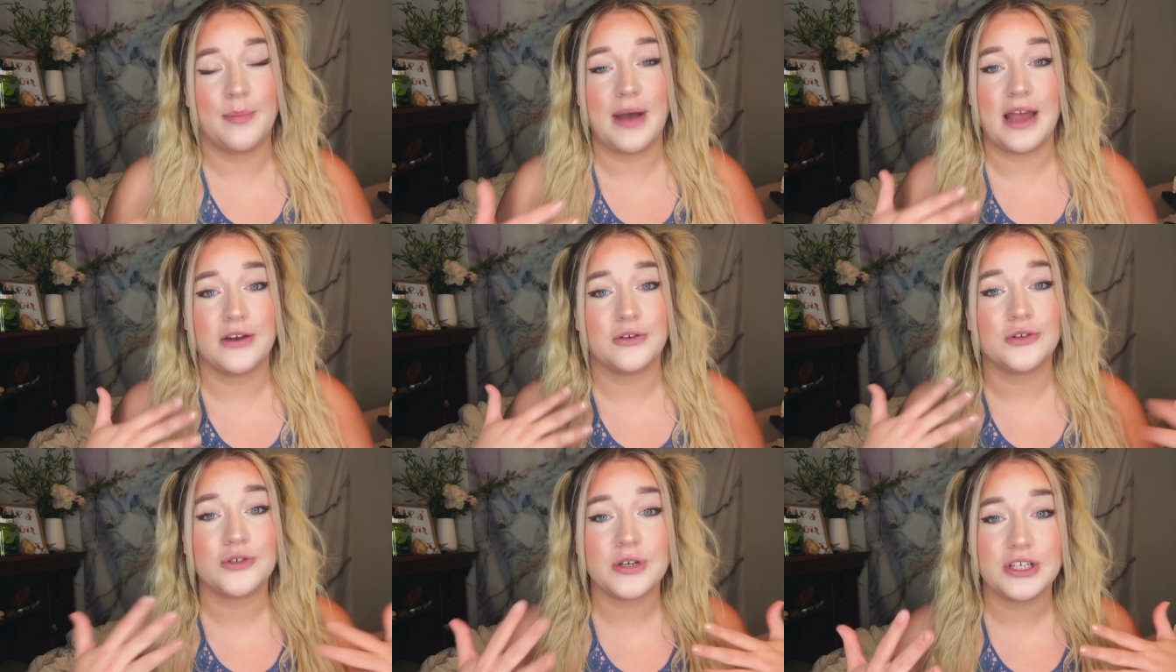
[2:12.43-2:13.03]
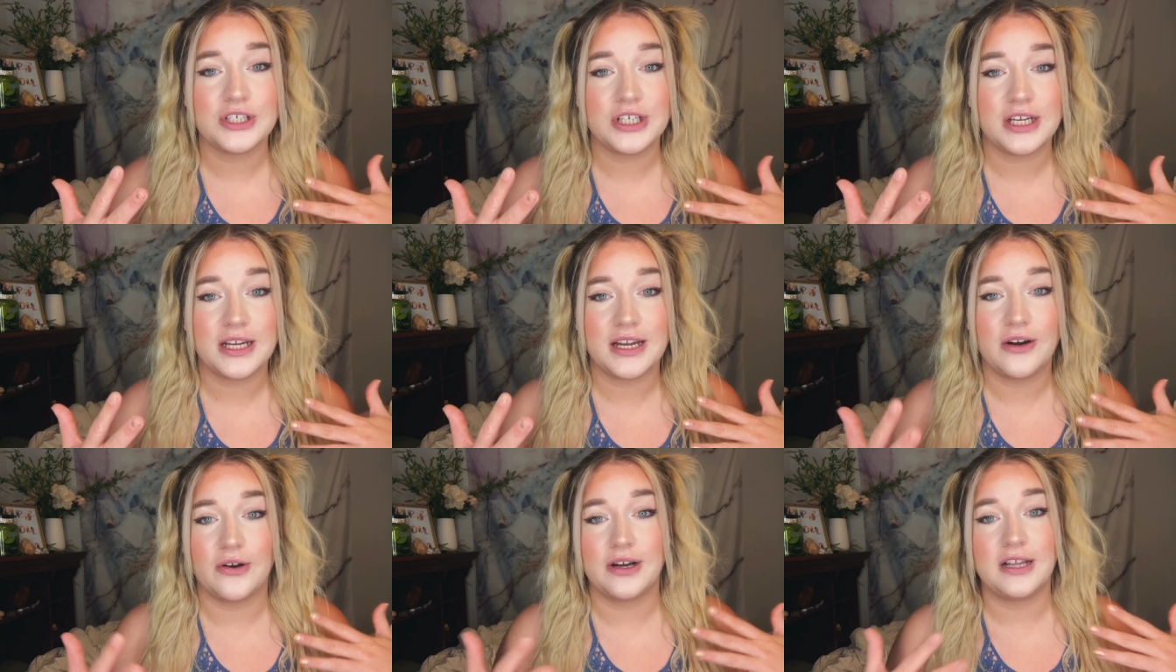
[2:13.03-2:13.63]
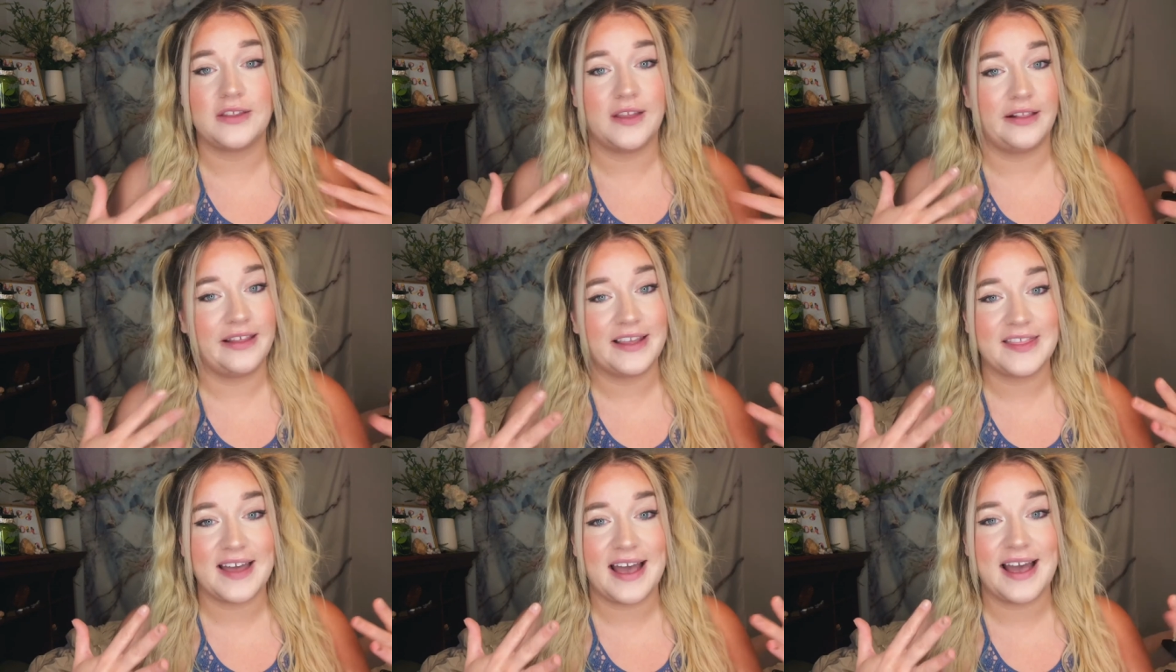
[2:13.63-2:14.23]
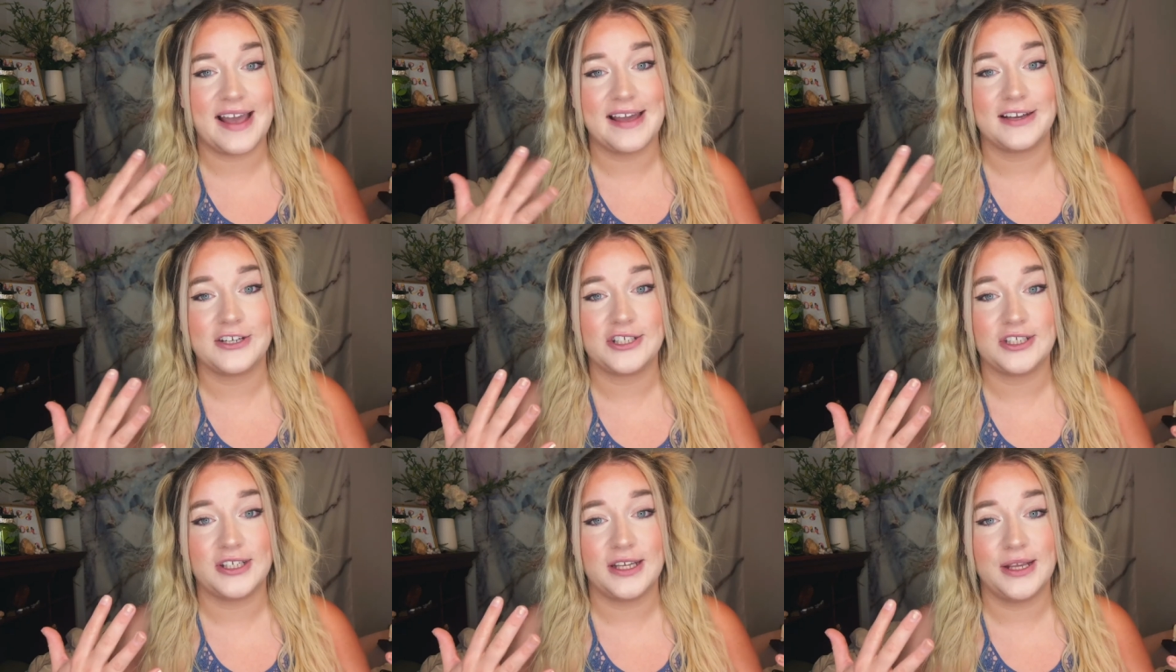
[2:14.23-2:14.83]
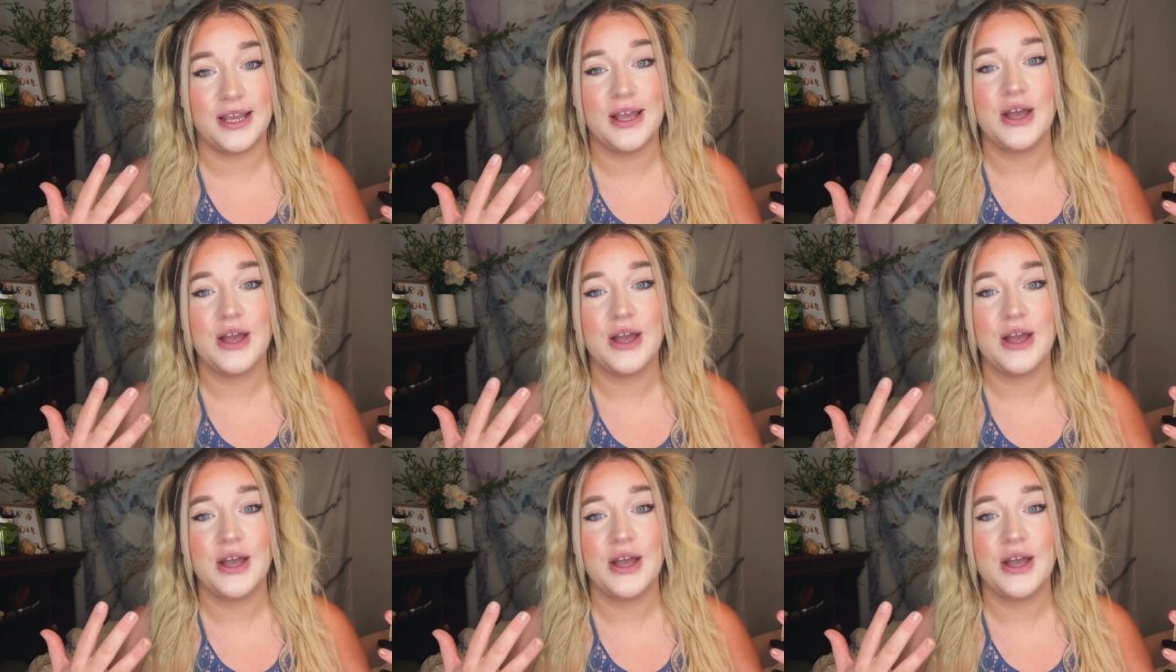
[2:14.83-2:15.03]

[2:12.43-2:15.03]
pet nutrition or anything like that, I actually